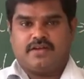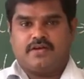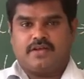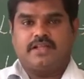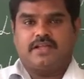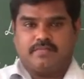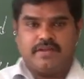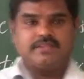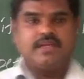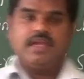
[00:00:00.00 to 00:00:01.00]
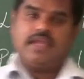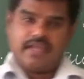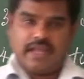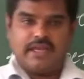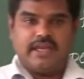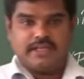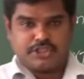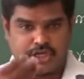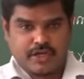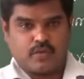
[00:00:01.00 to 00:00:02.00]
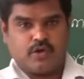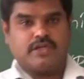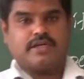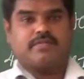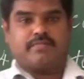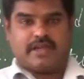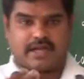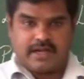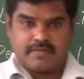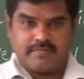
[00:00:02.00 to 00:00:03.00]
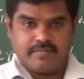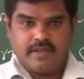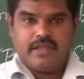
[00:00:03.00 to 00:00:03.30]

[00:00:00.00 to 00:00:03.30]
Okay, that means any shareholder may come,